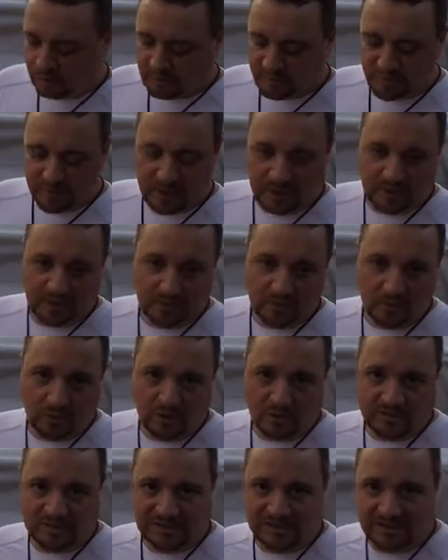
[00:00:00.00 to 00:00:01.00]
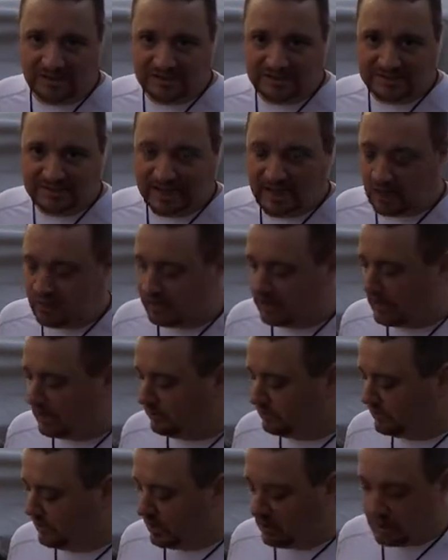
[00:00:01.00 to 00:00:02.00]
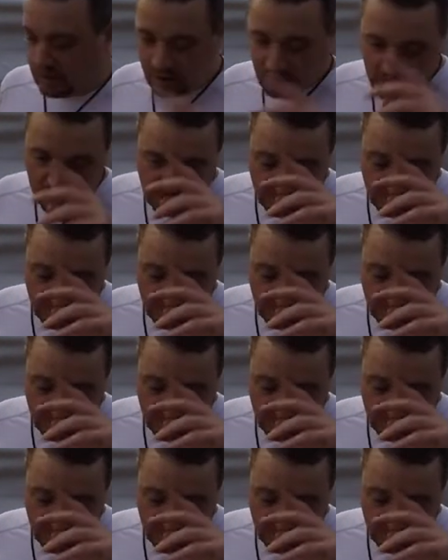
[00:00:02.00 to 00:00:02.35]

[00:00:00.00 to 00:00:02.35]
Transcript: depending on what I'm seeing scouting out there.